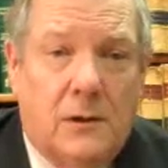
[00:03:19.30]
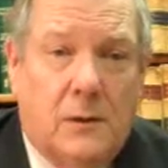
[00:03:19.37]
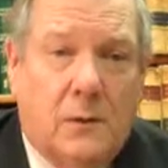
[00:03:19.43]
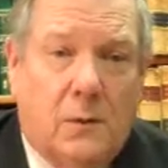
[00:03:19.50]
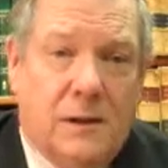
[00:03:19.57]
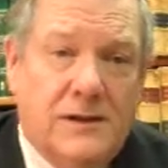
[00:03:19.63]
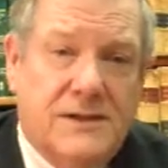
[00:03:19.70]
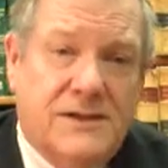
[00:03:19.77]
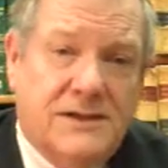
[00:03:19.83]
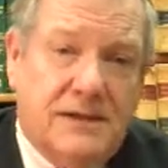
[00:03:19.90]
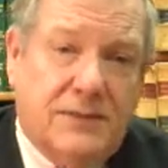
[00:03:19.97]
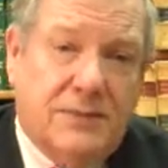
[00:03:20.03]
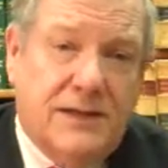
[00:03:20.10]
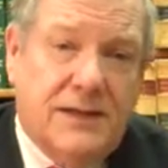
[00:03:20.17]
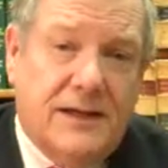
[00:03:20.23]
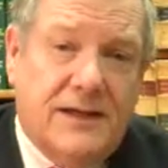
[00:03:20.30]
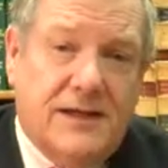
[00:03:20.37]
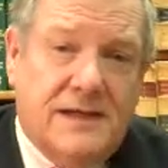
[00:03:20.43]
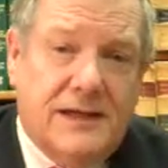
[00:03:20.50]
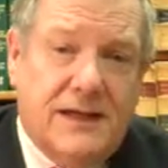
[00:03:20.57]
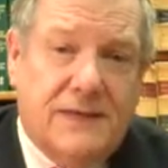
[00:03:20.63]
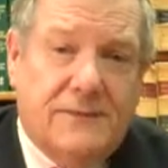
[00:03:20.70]
one sibling
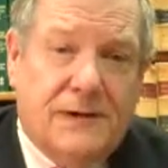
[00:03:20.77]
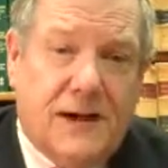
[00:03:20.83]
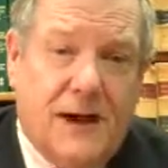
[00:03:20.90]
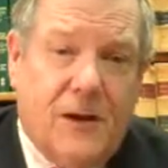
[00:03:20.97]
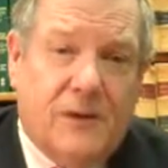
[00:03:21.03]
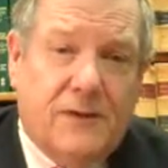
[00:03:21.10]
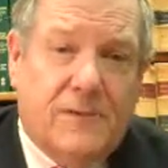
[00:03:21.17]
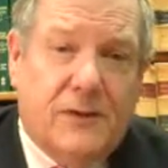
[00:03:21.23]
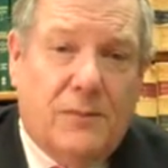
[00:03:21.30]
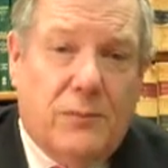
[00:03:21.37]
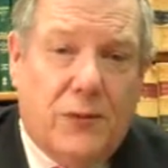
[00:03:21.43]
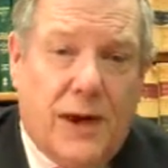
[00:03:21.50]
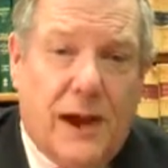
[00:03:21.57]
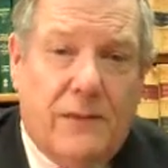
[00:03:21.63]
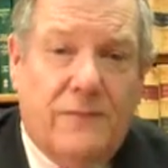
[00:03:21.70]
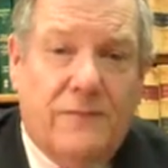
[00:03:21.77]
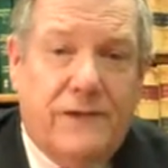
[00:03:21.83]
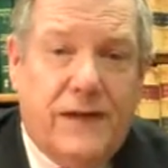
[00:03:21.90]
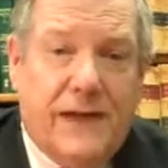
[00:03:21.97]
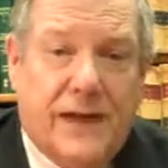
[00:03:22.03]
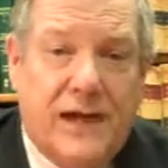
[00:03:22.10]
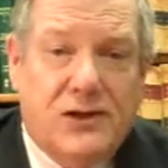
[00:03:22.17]
is left out of the prime
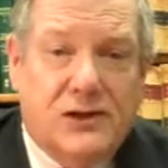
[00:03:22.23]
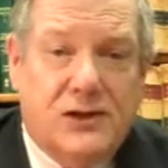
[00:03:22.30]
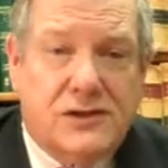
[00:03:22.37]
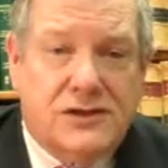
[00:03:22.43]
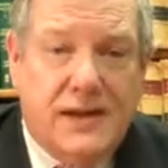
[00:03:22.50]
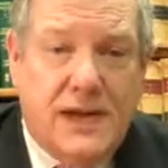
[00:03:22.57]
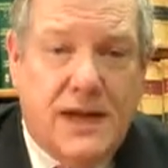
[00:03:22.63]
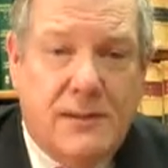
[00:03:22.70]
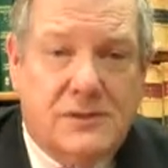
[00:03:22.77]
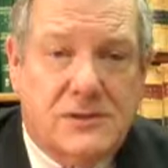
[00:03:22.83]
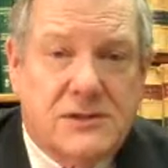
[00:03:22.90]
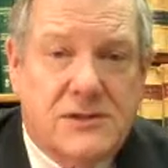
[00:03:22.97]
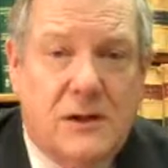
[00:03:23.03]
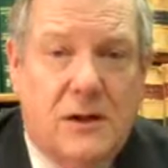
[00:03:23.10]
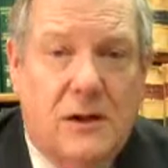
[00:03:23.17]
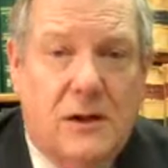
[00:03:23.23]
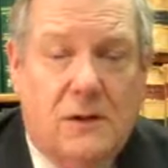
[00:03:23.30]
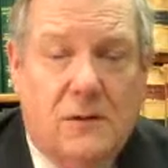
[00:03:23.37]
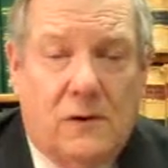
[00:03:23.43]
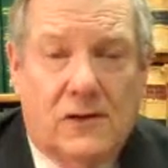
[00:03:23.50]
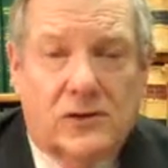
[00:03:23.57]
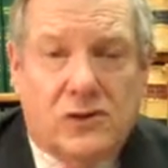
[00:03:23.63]
vacation times
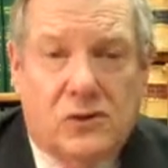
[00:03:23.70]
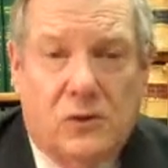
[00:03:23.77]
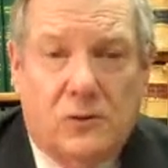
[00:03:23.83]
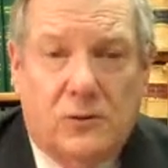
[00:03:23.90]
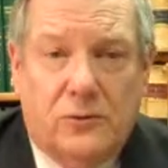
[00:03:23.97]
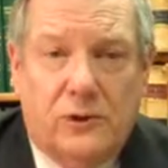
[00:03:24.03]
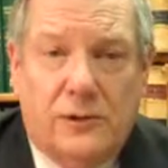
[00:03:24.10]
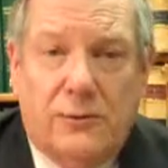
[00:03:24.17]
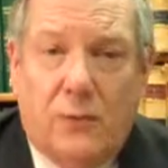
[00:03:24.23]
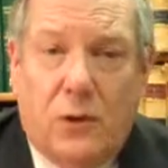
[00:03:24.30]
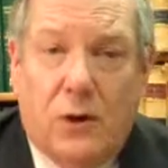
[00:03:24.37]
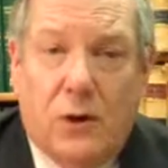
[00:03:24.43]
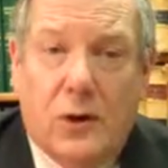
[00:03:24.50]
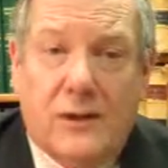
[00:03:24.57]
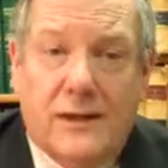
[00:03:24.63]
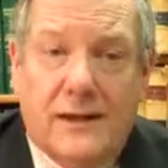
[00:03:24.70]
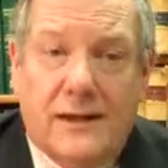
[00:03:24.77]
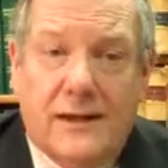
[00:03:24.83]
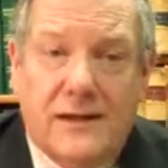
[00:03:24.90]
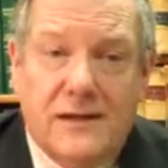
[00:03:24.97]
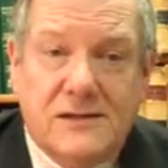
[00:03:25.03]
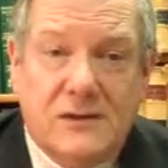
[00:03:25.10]
while shouldering more than
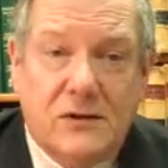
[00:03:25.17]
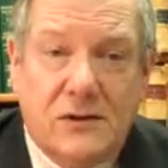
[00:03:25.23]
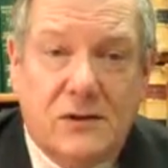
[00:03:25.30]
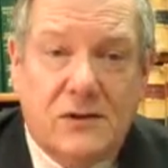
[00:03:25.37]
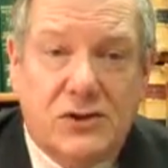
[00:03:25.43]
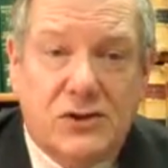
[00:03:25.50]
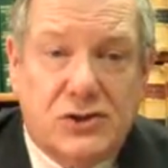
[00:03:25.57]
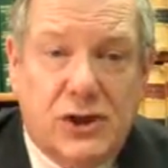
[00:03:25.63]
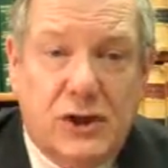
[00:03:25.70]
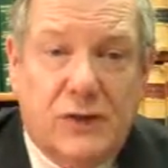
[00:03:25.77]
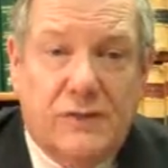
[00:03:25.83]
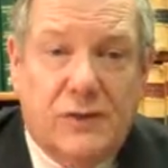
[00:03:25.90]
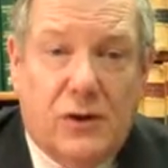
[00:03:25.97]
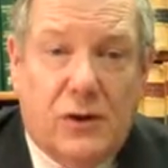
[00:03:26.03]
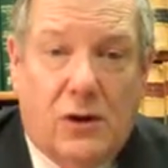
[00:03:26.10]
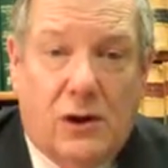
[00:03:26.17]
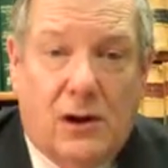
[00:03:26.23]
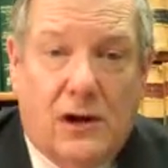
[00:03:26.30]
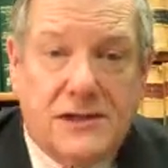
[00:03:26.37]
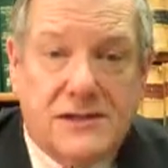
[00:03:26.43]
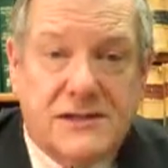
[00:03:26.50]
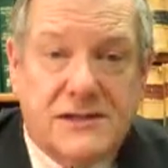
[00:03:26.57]
his or her share of the
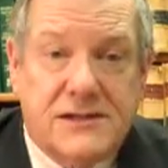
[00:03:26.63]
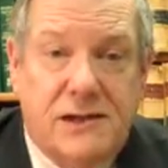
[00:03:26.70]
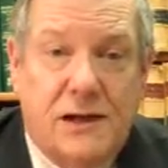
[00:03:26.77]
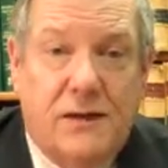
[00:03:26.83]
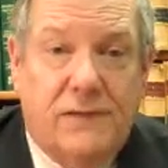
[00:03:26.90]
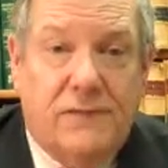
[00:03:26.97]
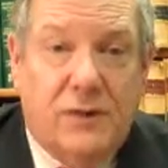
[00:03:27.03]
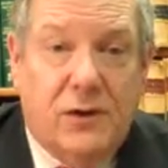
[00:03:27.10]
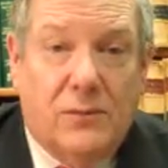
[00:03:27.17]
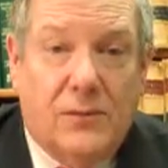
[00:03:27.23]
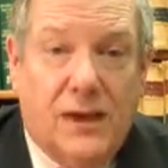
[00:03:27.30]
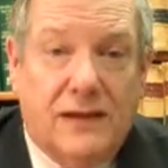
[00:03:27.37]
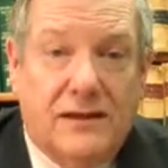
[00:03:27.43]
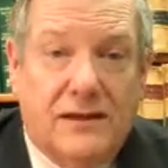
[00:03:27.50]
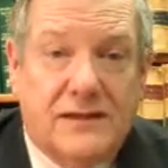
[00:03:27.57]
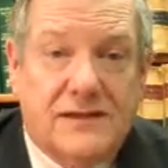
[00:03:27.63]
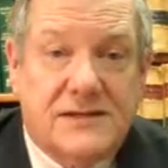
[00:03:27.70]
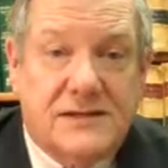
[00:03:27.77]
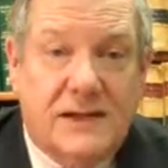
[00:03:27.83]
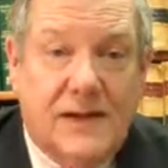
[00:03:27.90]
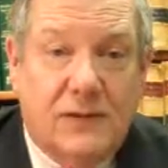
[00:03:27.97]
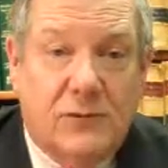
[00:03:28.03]
costs for
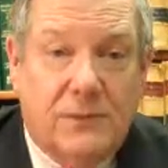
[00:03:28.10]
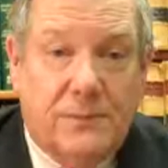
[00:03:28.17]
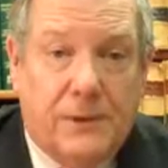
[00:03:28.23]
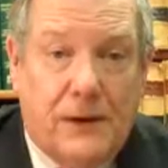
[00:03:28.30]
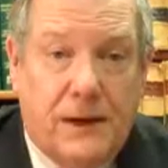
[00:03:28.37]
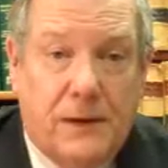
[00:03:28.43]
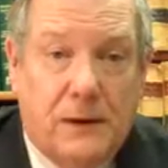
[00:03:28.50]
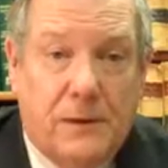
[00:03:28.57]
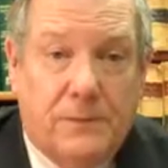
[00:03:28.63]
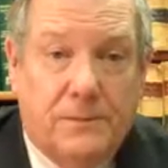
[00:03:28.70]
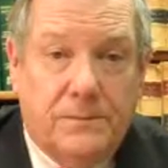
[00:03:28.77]
maintenance and repair.